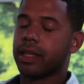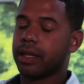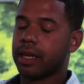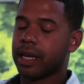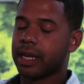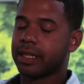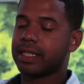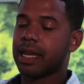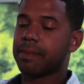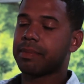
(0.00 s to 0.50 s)

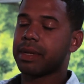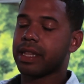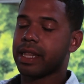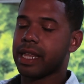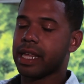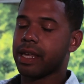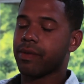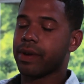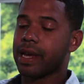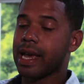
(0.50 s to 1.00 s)
accepting the
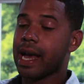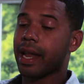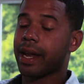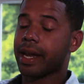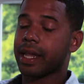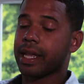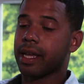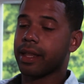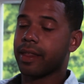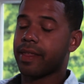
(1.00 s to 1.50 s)

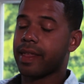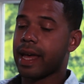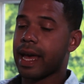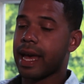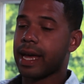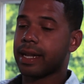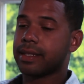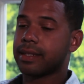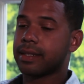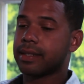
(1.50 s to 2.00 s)
reality
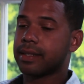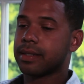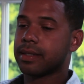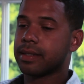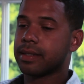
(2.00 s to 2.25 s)
that